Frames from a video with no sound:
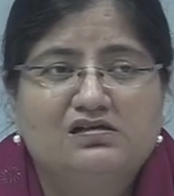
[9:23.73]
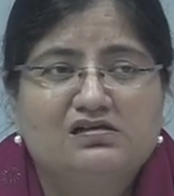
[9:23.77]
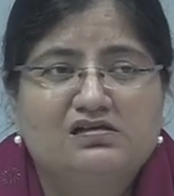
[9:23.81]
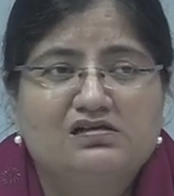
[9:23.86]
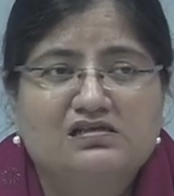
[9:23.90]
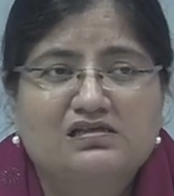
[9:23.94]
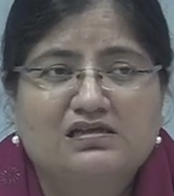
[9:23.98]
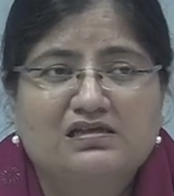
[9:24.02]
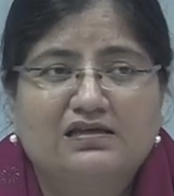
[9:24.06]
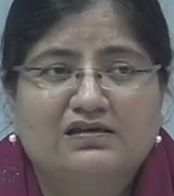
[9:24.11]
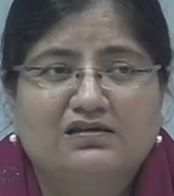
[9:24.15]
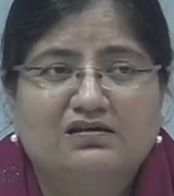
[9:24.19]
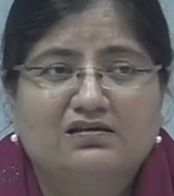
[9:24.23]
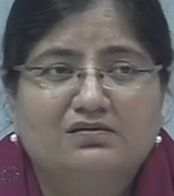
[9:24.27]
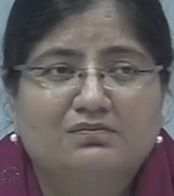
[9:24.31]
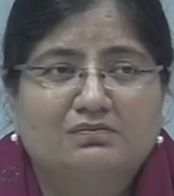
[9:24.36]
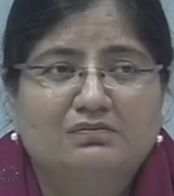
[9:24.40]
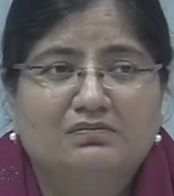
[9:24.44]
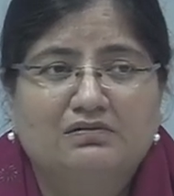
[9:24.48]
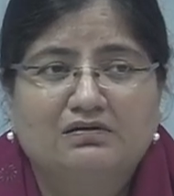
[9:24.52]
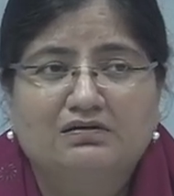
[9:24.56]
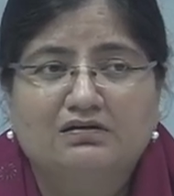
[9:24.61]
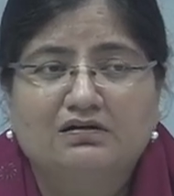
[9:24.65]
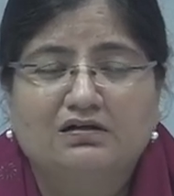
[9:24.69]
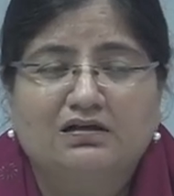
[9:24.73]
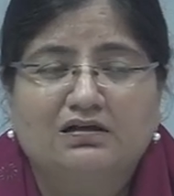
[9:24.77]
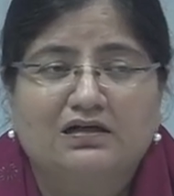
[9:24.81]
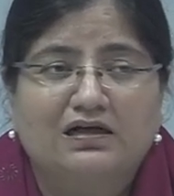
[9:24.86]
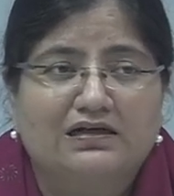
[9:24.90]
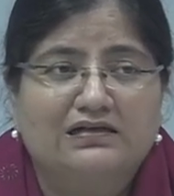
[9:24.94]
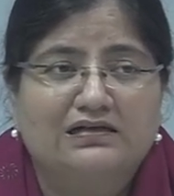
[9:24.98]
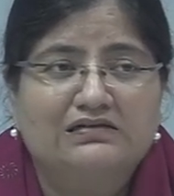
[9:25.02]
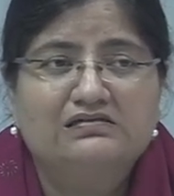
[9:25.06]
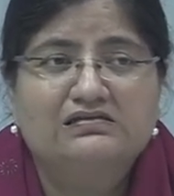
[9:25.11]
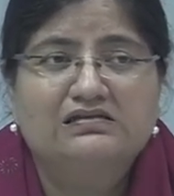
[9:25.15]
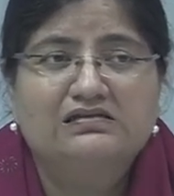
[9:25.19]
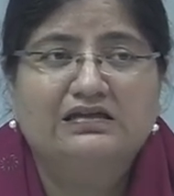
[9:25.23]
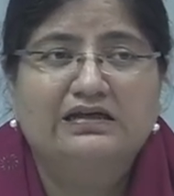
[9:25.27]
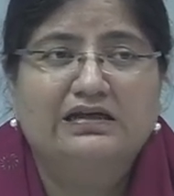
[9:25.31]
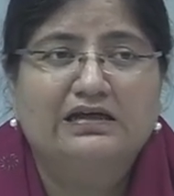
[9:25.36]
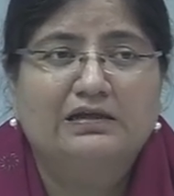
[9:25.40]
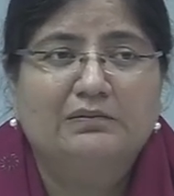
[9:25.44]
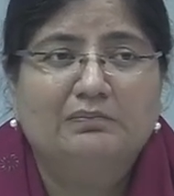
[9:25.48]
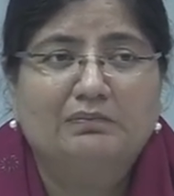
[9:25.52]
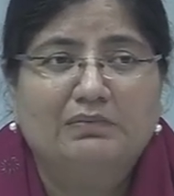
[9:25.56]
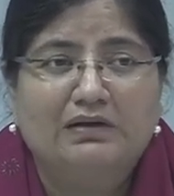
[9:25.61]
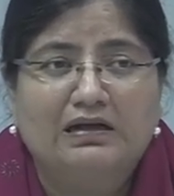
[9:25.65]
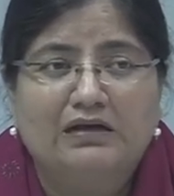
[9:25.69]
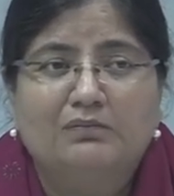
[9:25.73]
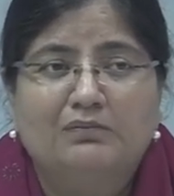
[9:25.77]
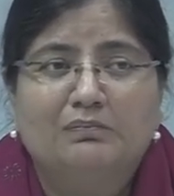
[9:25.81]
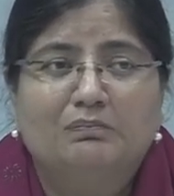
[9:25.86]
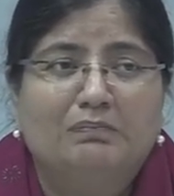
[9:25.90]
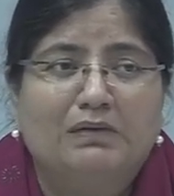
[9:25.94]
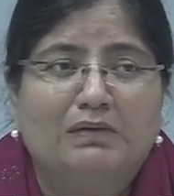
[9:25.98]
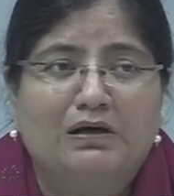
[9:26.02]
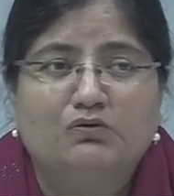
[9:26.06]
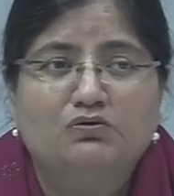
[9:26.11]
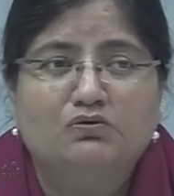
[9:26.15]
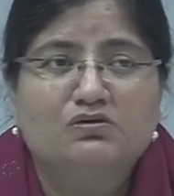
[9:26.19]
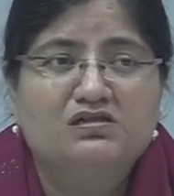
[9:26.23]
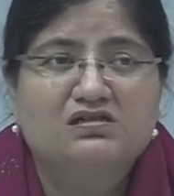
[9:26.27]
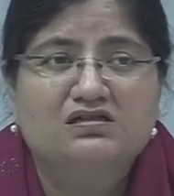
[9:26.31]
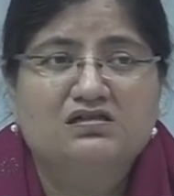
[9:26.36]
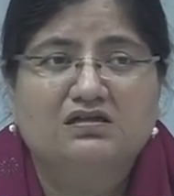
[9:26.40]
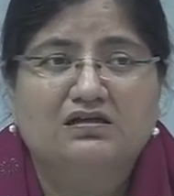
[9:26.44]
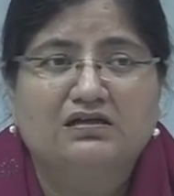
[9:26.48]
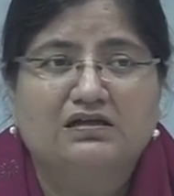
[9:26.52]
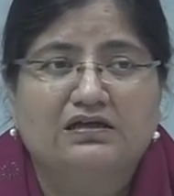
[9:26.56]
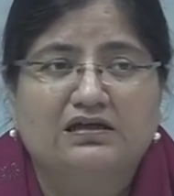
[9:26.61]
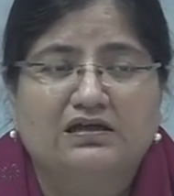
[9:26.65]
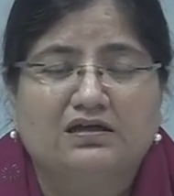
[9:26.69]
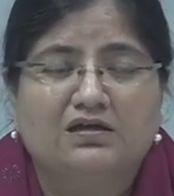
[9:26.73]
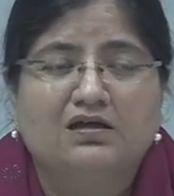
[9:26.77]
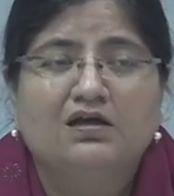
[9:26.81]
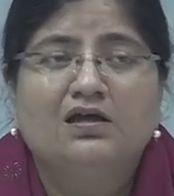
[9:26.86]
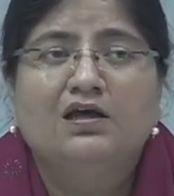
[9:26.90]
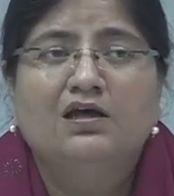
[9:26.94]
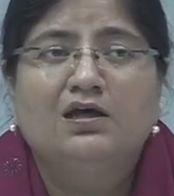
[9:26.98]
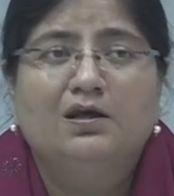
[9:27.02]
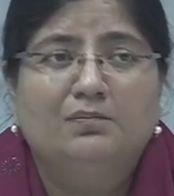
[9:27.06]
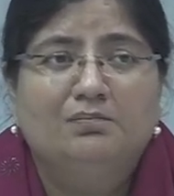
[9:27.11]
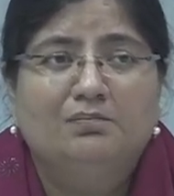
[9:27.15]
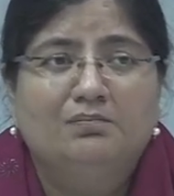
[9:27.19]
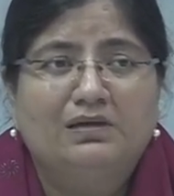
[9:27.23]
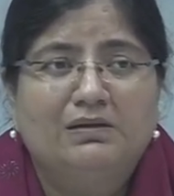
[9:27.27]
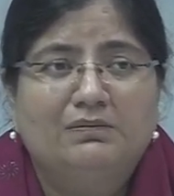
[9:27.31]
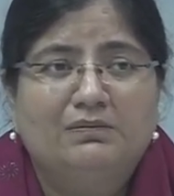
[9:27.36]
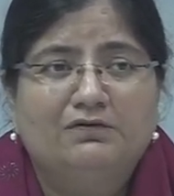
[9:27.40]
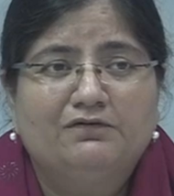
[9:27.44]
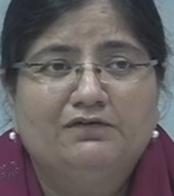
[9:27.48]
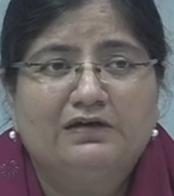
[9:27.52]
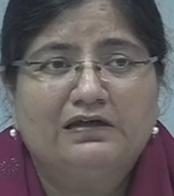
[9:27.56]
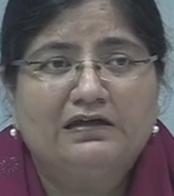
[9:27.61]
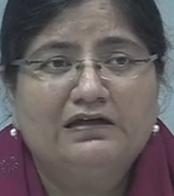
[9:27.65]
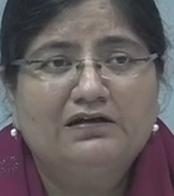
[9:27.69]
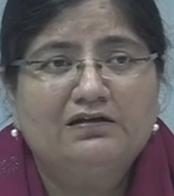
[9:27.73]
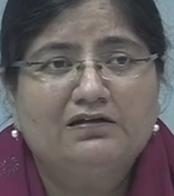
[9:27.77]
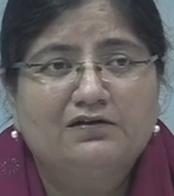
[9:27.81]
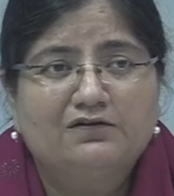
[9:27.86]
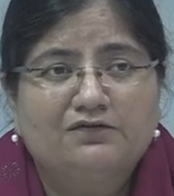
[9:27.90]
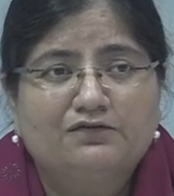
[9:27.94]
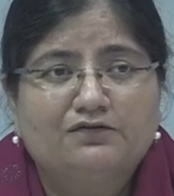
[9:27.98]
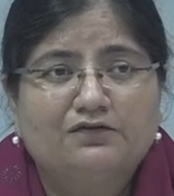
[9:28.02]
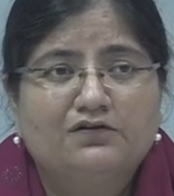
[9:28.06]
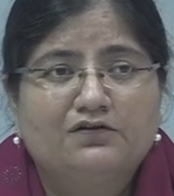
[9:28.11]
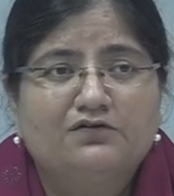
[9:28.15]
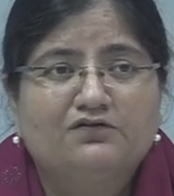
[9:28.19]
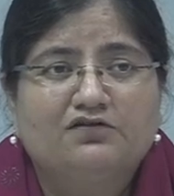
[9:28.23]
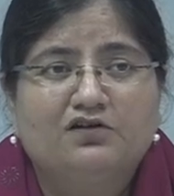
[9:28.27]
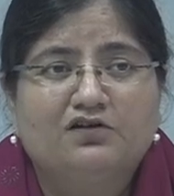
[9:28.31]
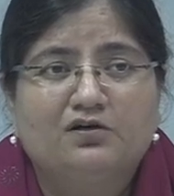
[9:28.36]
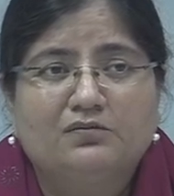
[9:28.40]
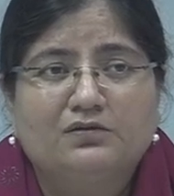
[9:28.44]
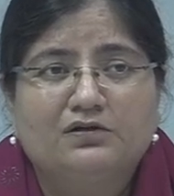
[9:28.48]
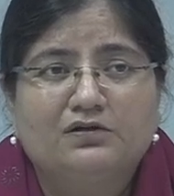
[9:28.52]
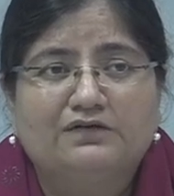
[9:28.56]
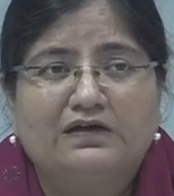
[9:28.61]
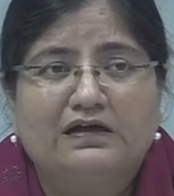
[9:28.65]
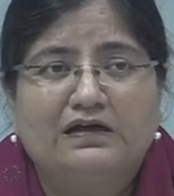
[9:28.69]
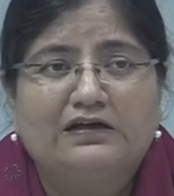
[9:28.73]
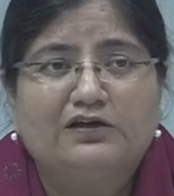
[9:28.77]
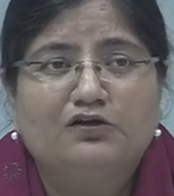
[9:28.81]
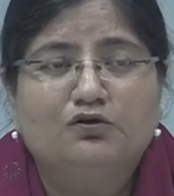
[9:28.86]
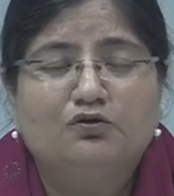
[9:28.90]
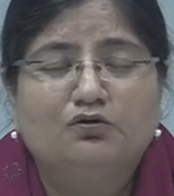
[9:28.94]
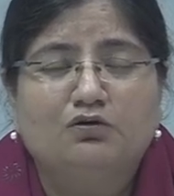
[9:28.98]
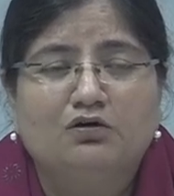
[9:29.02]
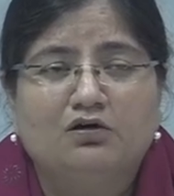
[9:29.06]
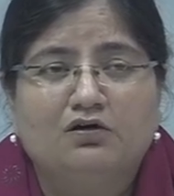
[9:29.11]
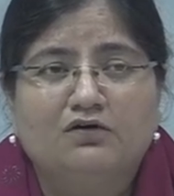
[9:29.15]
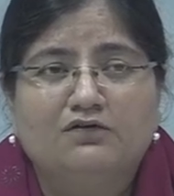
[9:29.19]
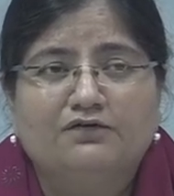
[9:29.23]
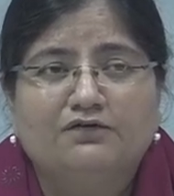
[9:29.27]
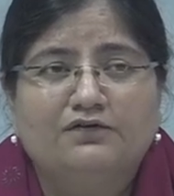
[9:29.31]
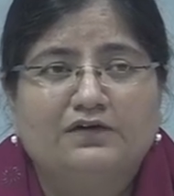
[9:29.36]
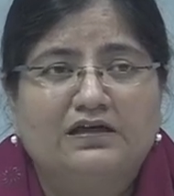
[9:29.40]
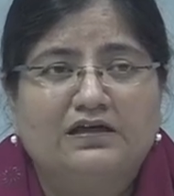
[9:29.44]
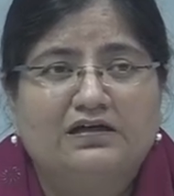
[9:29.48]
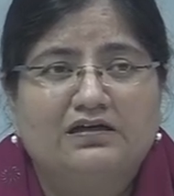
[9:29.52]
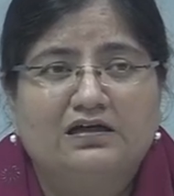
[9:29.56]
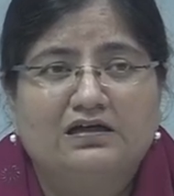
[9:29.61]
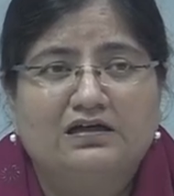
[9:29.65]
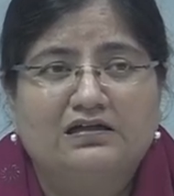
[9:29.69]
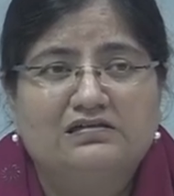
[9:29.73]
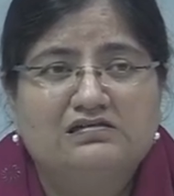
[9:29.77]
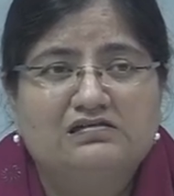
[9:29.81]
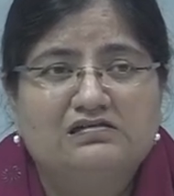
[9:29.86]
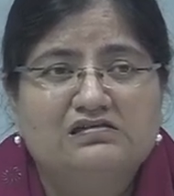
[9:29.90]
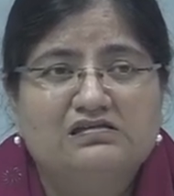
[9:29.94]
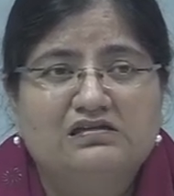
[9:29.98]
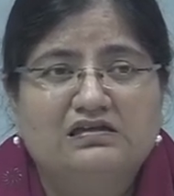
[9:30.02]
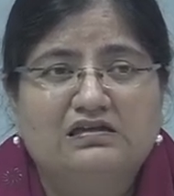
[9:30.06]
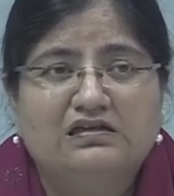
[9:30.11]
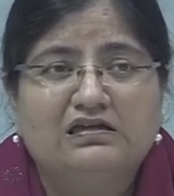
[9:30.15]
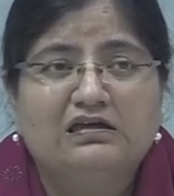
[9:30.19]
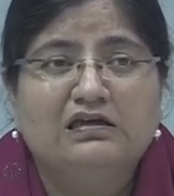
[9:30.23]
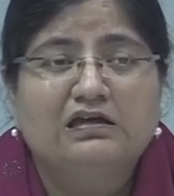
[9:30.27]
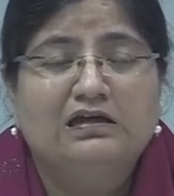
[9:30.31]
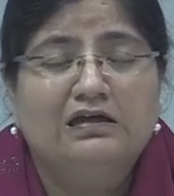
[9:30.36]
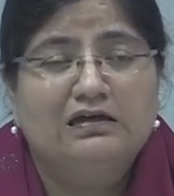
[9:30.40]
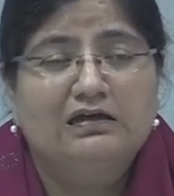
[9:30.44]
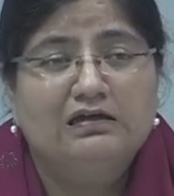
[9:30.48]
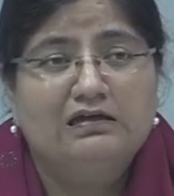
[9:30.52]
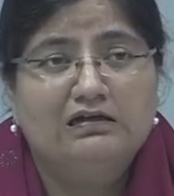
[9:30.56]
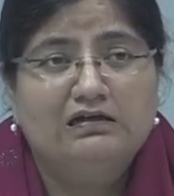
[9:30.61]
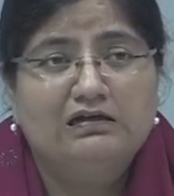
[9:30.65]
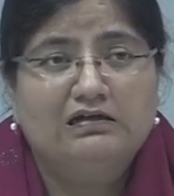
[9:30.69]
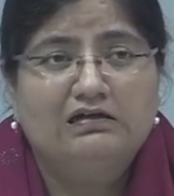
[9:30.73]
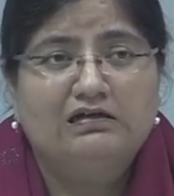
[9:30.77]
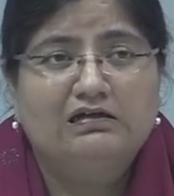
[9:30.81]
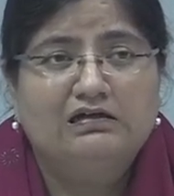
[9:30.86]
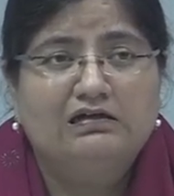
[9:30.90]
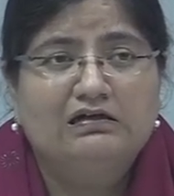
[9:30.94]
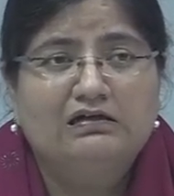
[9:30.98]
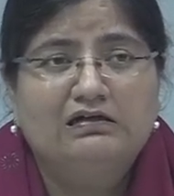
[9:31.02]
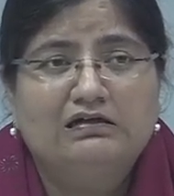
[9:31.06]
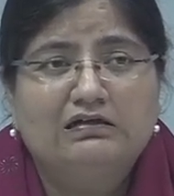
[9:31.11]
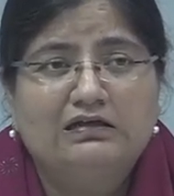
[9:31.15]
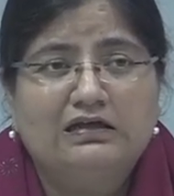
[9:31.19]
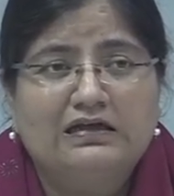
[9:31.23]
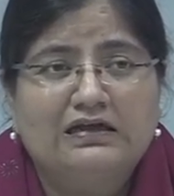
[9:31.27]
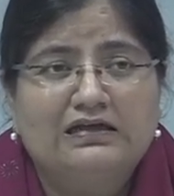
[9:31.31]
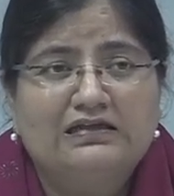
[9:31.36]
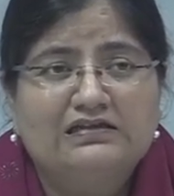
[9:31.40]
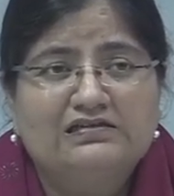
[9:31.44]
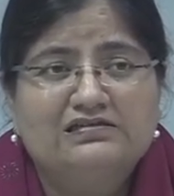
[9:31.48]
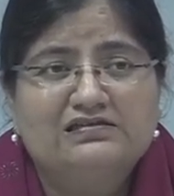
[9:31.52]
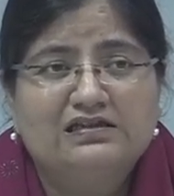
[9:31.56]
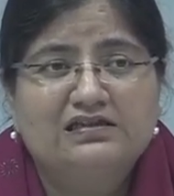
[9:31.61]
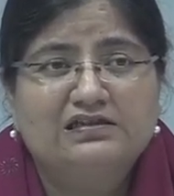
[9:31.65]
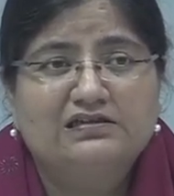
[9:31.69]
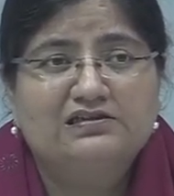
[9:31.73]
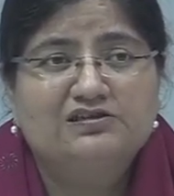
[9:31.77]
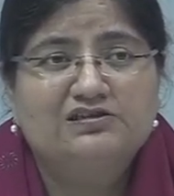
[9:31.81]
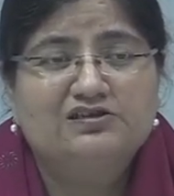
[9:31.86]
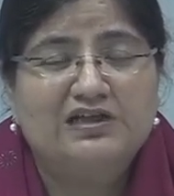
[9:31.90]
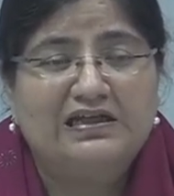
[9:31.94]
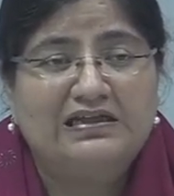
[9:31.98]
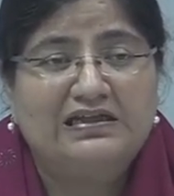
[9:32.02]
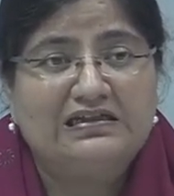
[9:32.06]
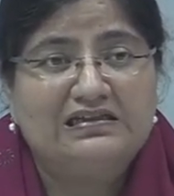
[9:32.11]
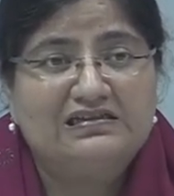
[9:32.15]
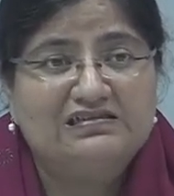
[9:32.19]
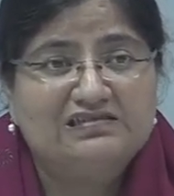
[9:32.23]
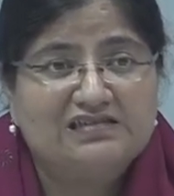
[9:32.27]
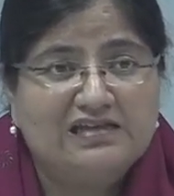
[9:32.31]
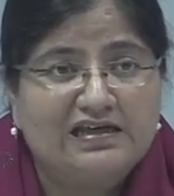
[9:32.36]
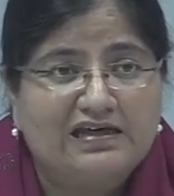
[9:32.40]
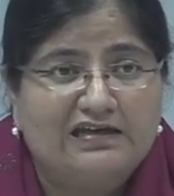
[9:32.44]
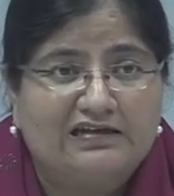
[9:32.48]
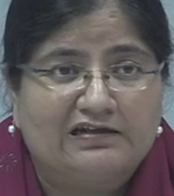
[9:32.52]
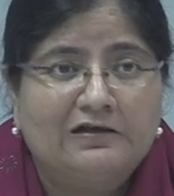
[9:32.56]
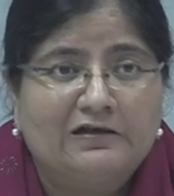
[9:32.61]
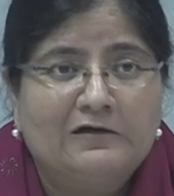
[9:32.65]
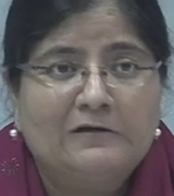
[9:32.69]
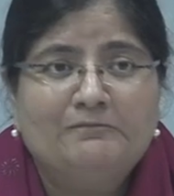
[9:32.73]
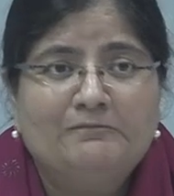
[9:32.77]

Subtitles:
say a currency like pound sterling may be very different from the value of a currency like, say, the Chinese yen,